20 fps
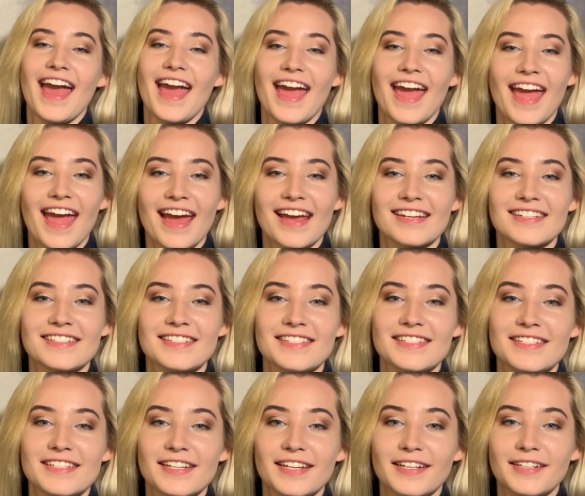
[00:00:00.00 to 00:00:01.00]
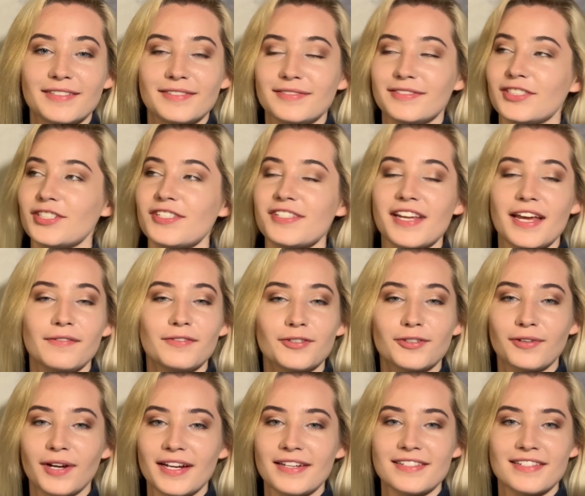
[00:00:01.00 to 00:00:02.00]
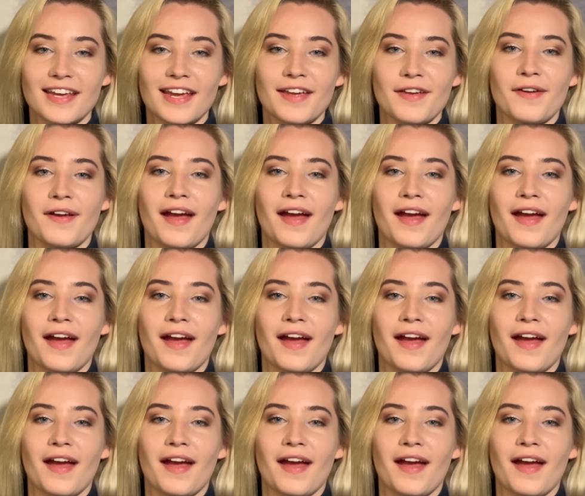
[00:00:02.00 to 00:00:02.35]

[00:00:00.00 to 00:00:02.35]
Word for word: and just have a great day, you